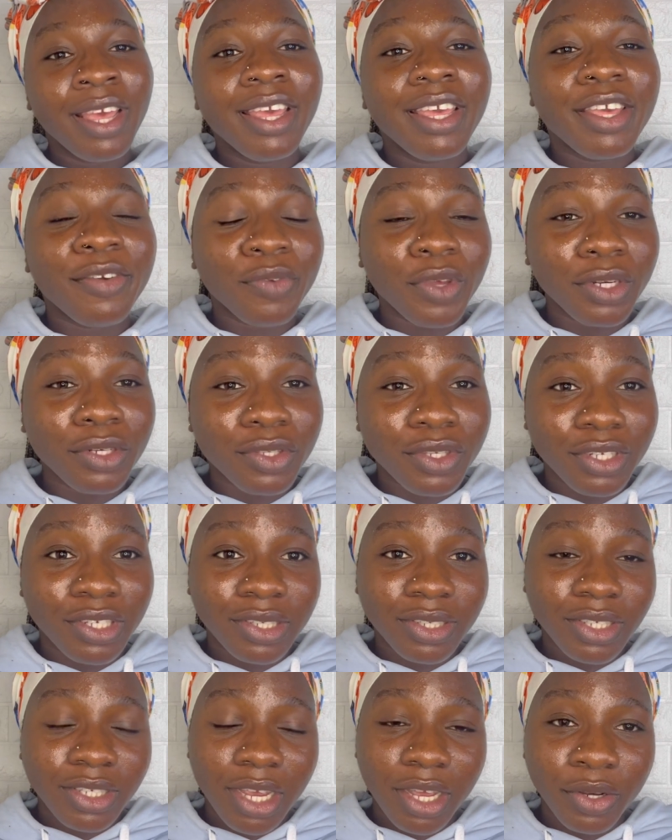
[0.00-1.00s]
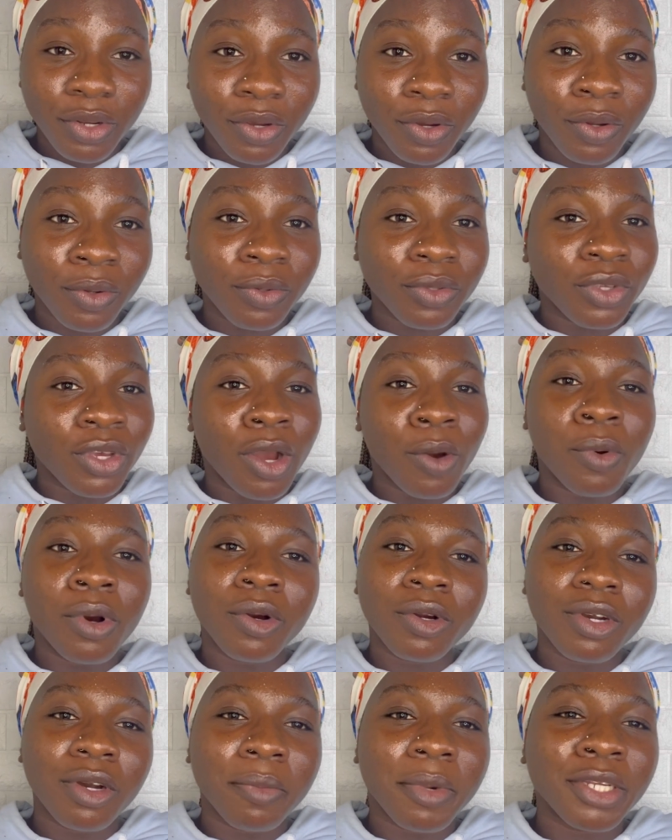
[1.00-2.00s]
If you're new to this channel, you are
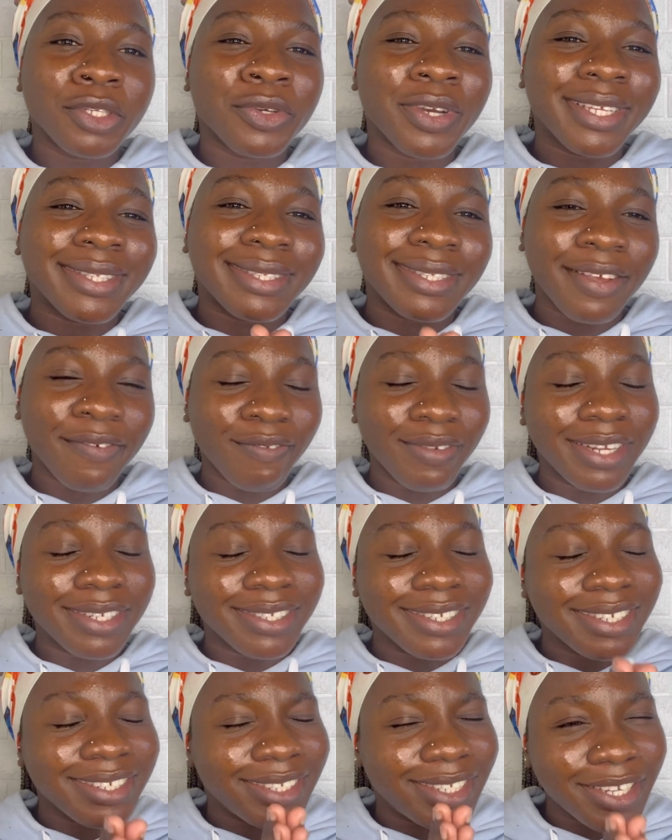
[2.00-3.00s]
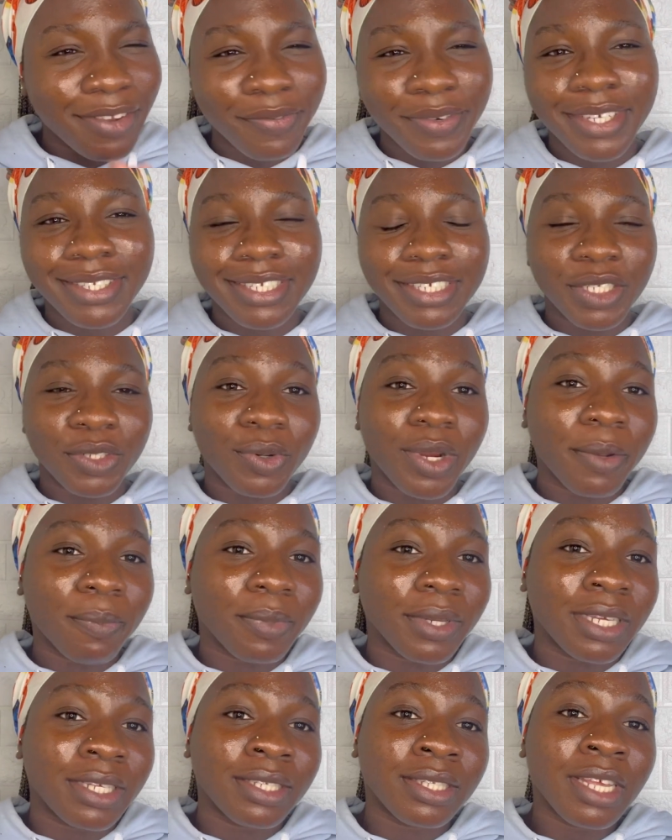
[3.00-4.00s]
welcome and you are definitely in the right
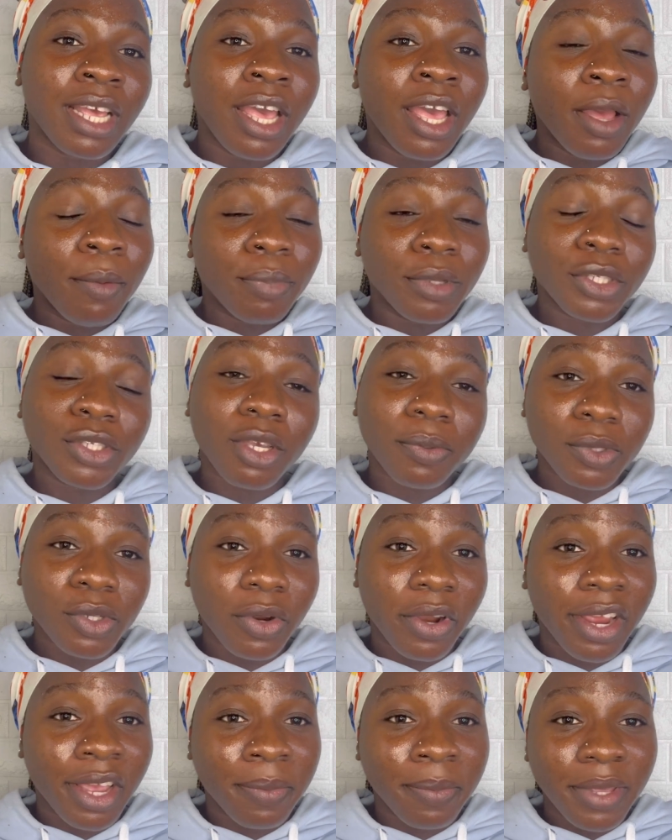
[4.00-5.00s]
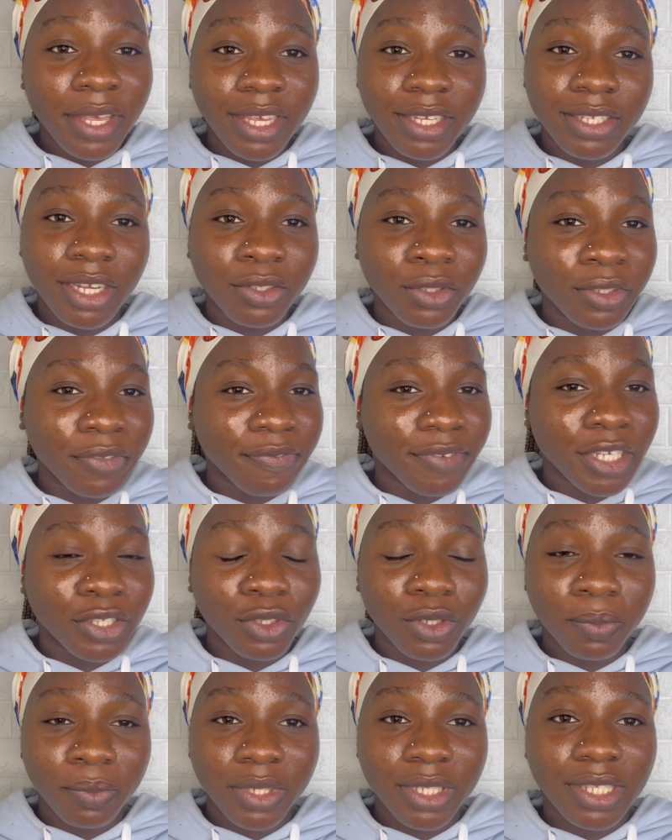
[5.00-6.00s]
place. Please subscribe, hit that
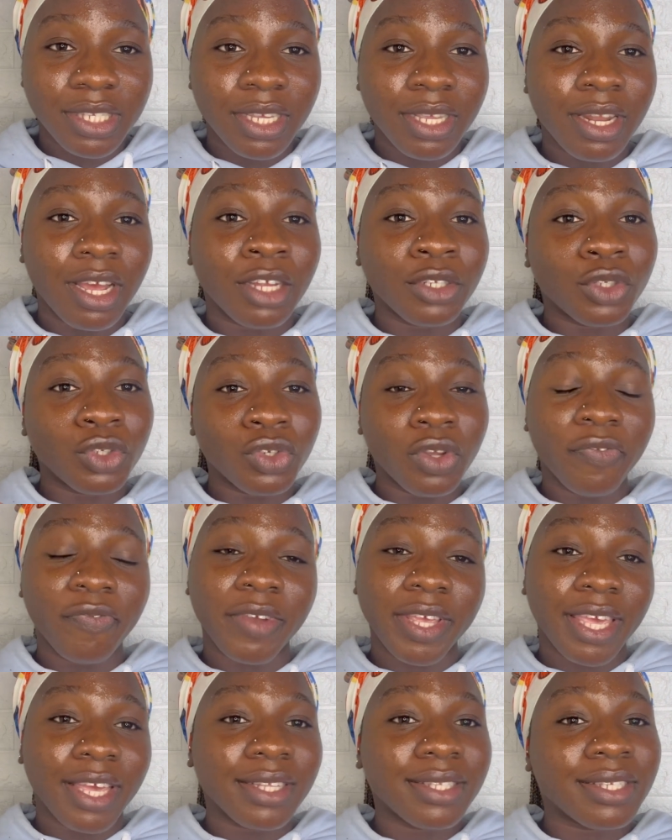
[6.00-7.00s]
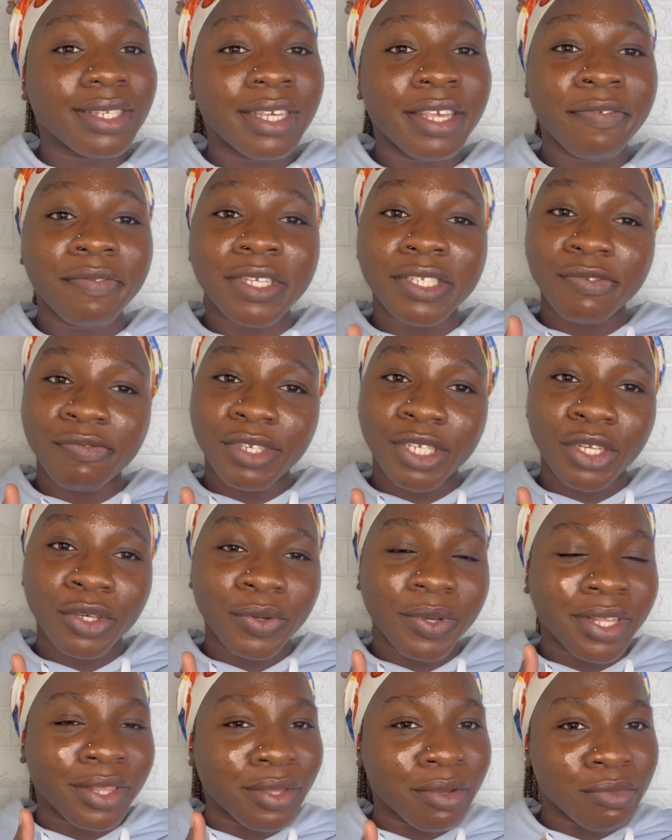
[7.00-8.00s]
notification button, and do not forget to give this video
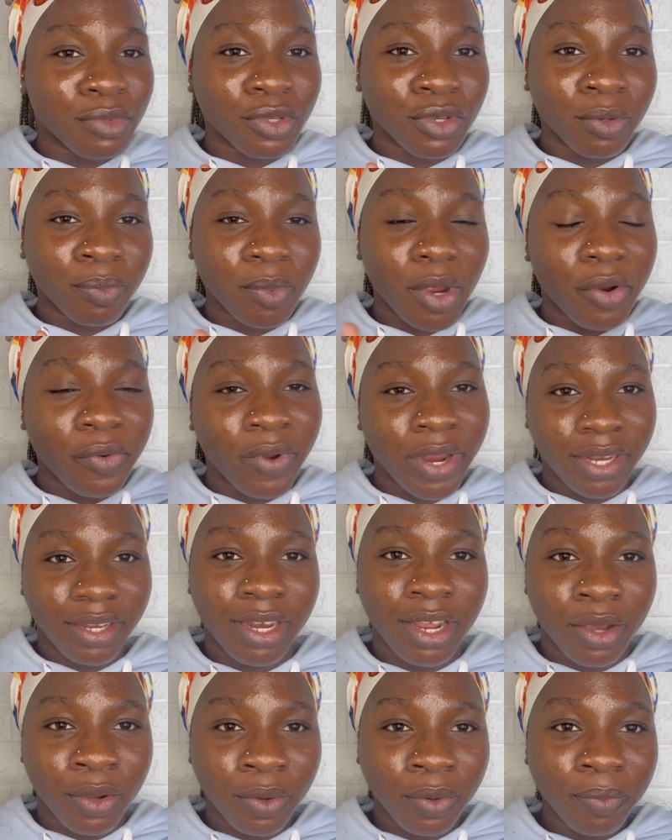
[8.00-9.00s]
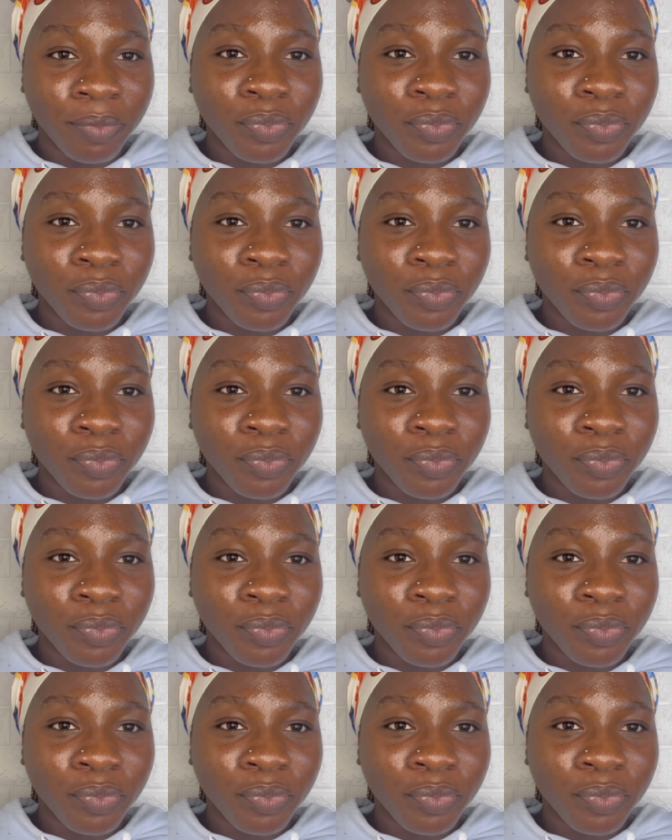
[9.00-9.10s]
a thumbs up right now.